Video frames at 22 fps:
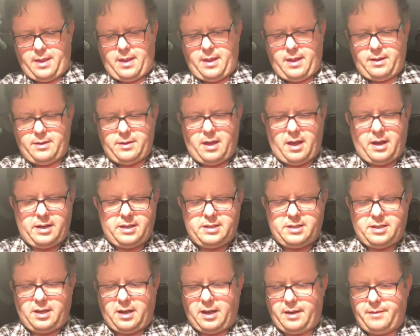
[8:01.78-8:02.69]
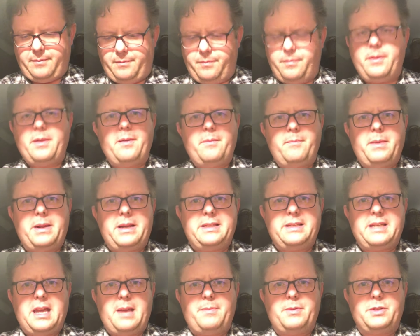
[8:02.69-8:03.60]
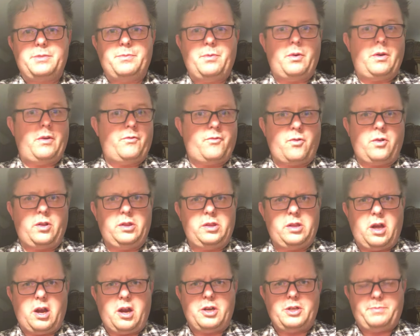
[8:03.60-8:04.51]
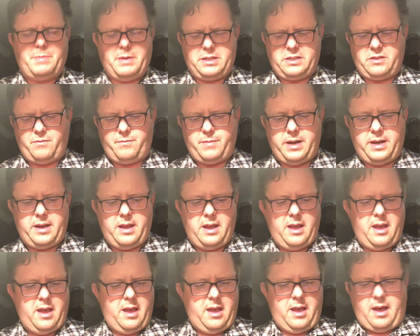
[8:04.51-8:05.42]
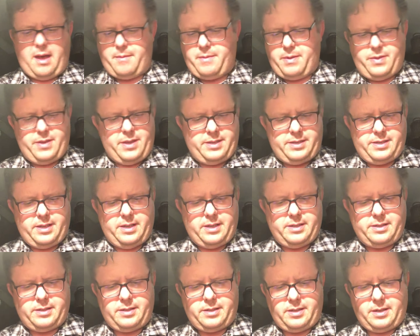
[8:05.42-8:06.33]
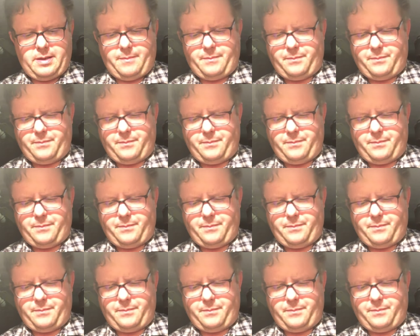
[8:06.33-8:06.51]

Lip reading: not a ton, but 1 tablespoon. And for a large piece of meat, I mean, this is